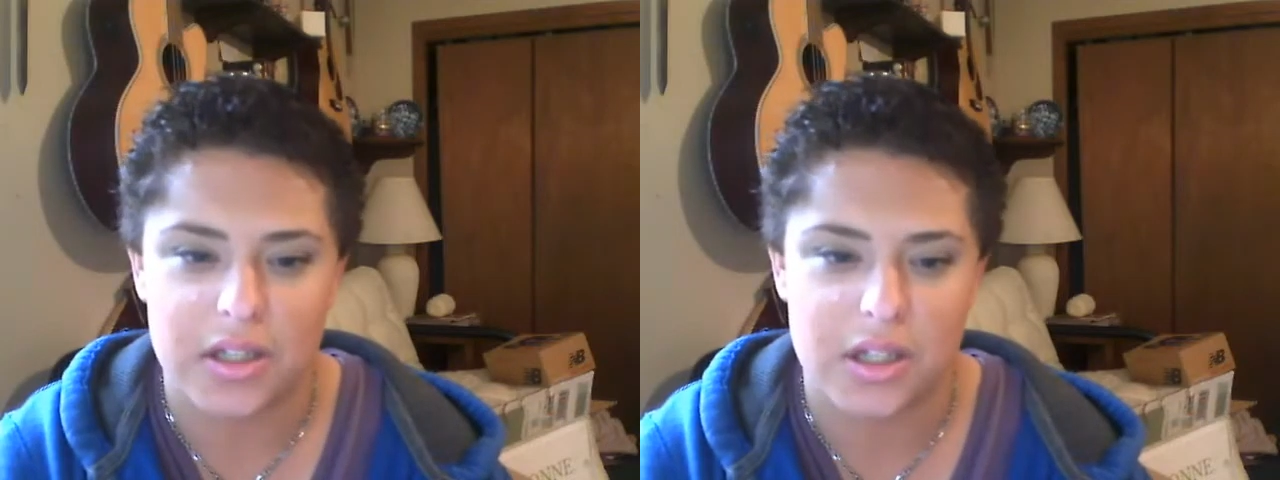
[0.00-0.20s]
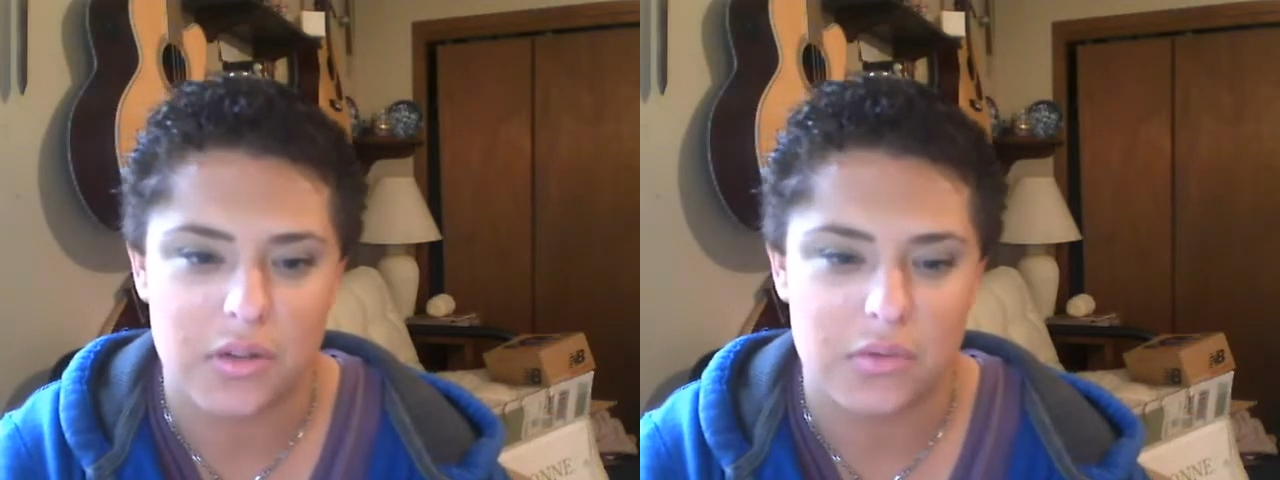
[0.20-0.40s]

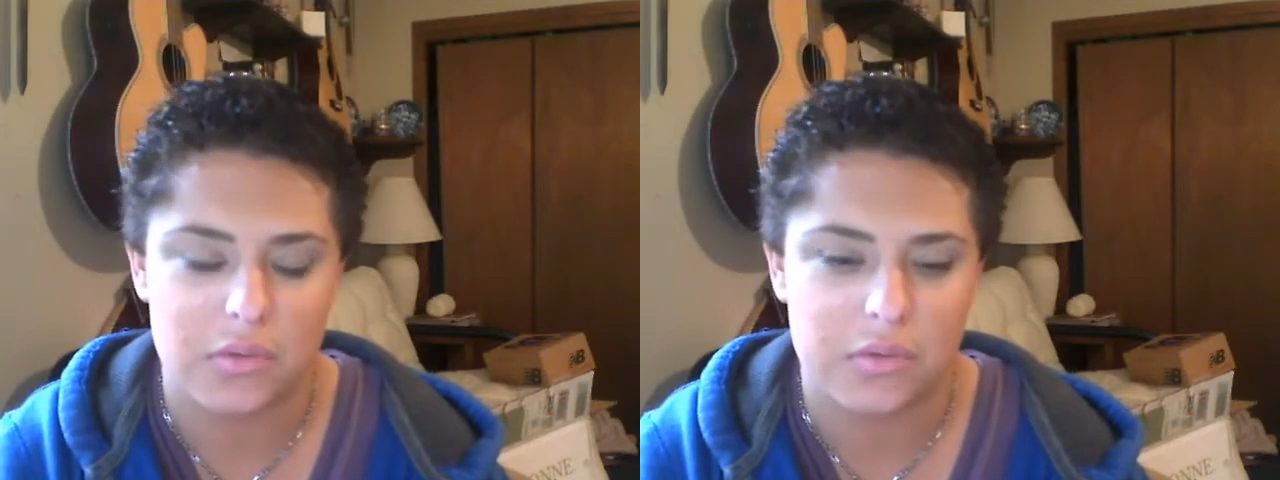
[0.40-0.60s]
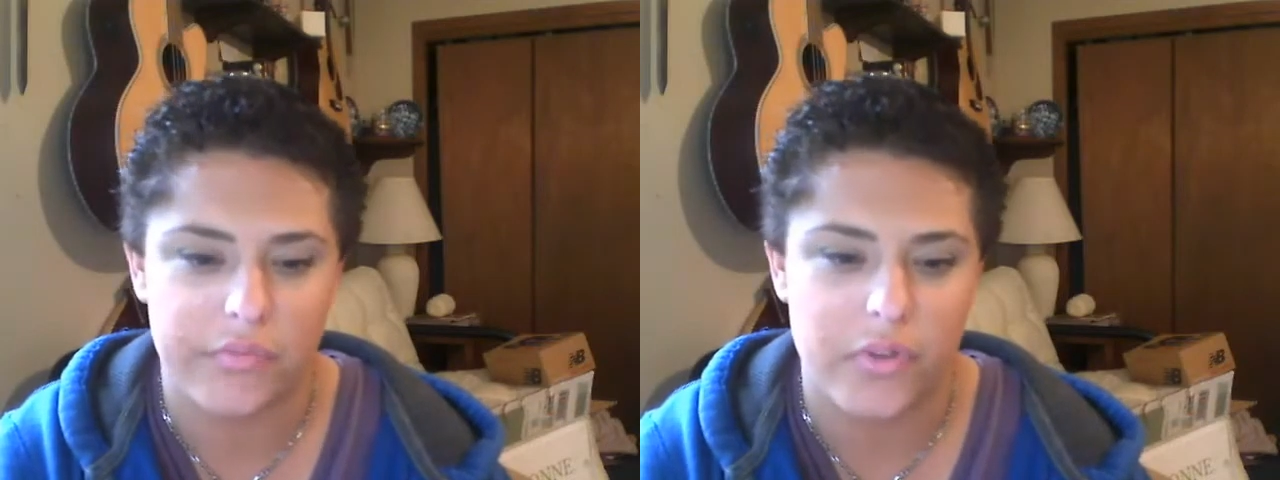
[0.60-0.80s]
so
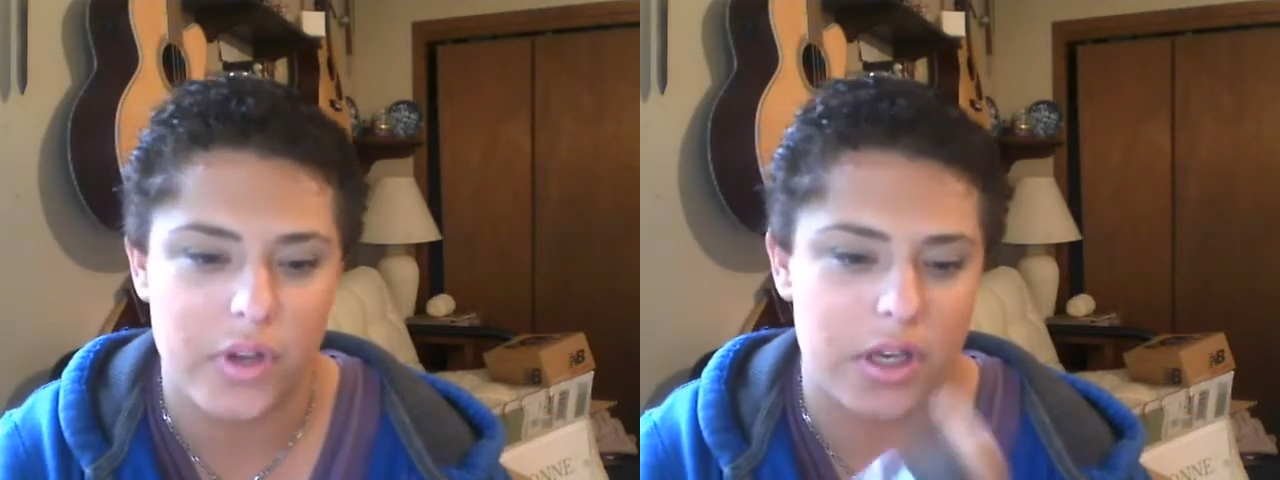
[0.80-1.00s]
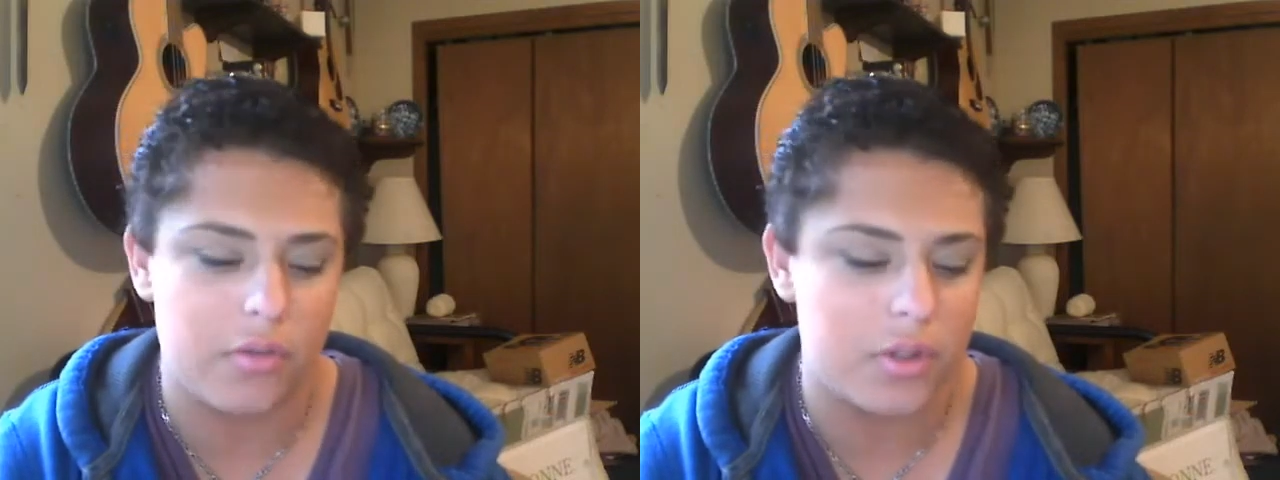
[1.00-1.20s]
if you
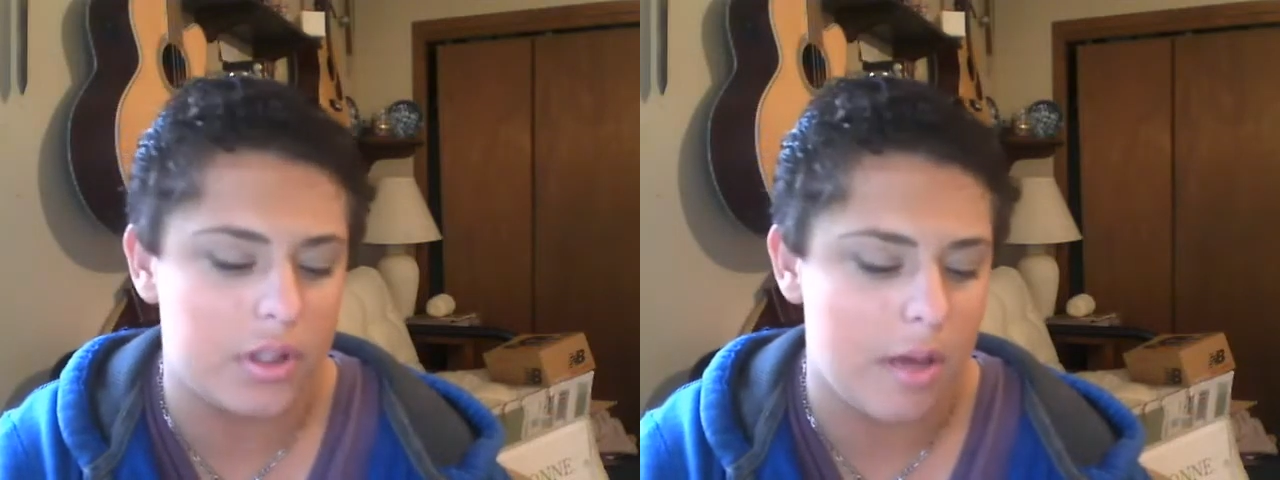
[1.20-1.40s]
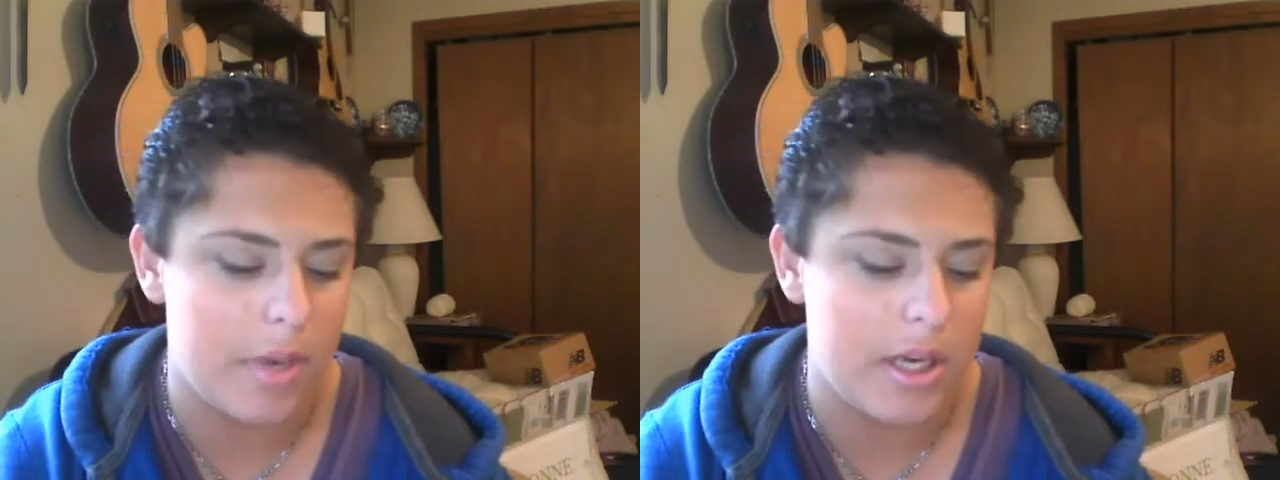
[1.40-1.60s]
can use
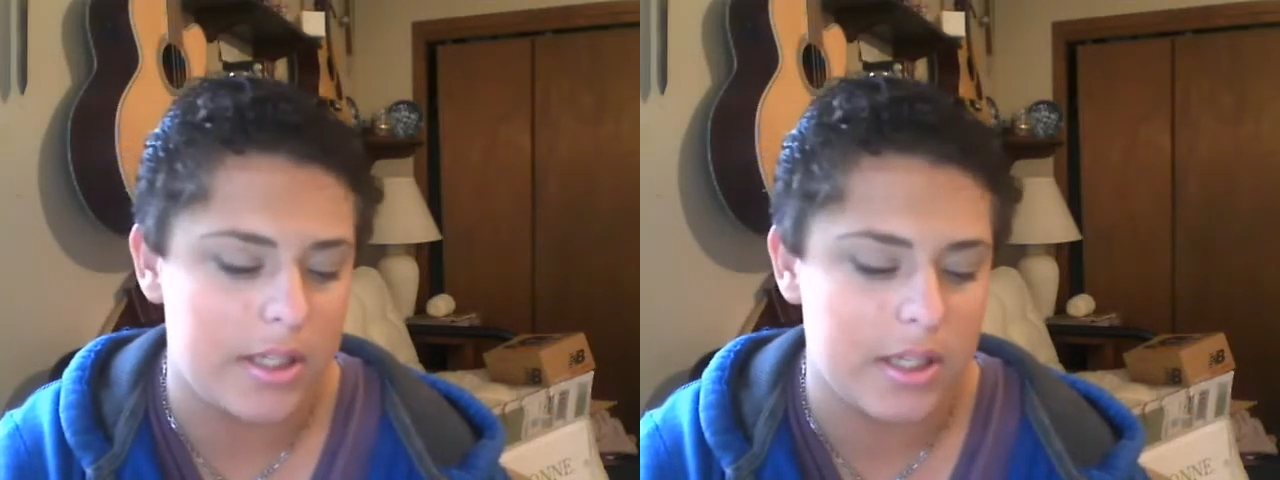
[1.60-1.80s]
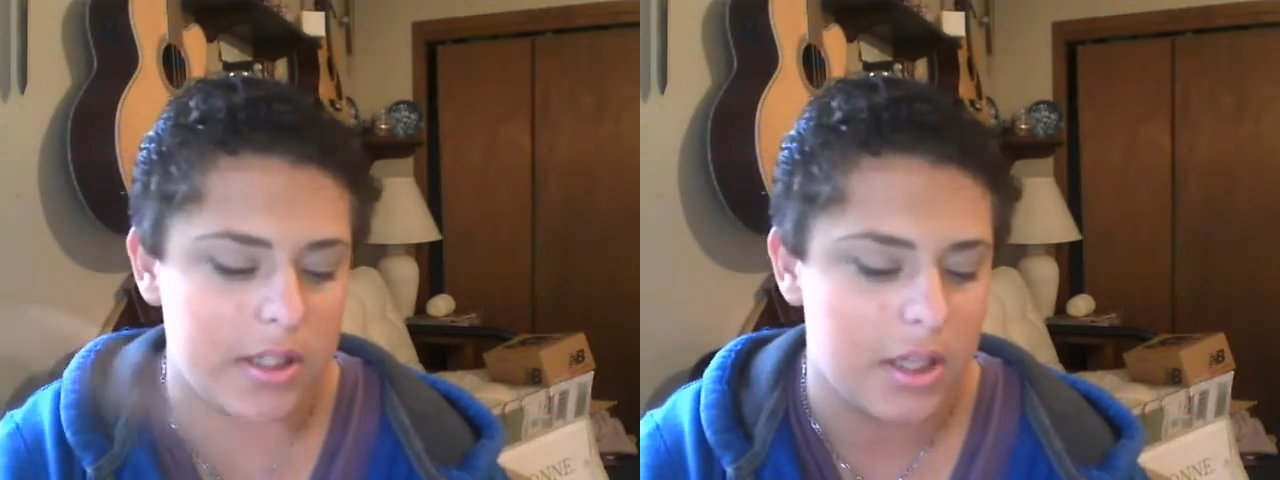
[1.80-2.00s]
that
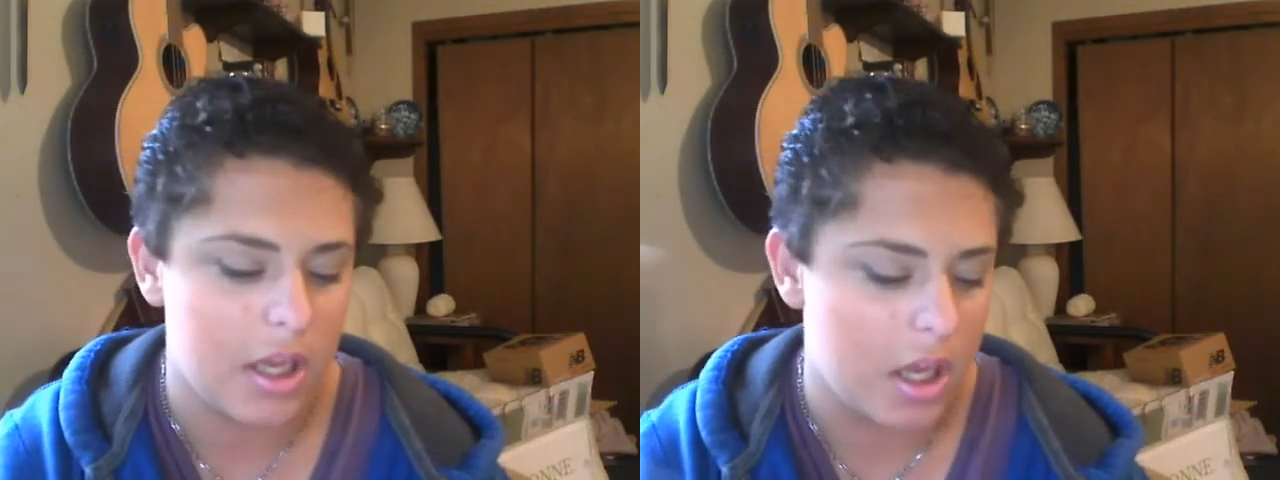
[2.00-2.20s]
basis.